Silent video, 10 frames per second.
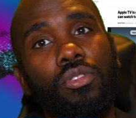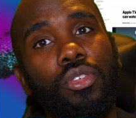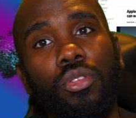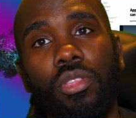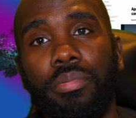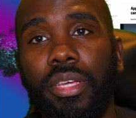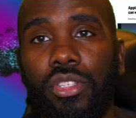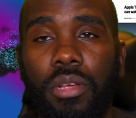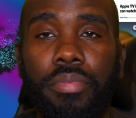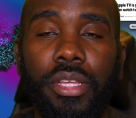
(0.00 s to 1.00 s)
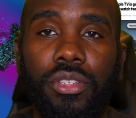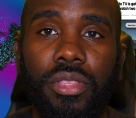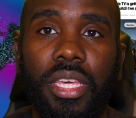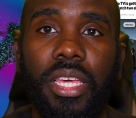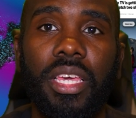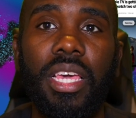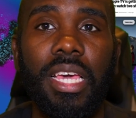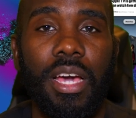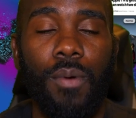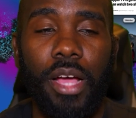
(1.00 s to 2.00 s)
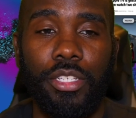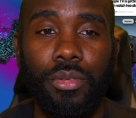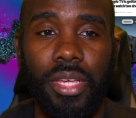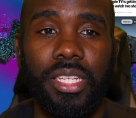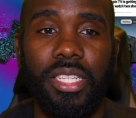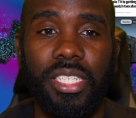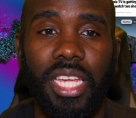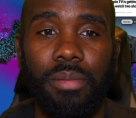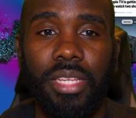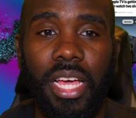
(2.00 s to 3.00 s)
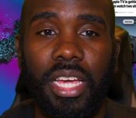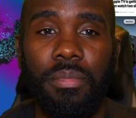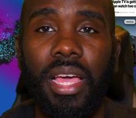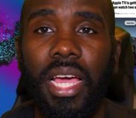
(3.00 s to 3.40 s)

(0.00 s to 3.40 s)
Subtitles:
you can do the picture-in-picture thing and watch two things at the same time.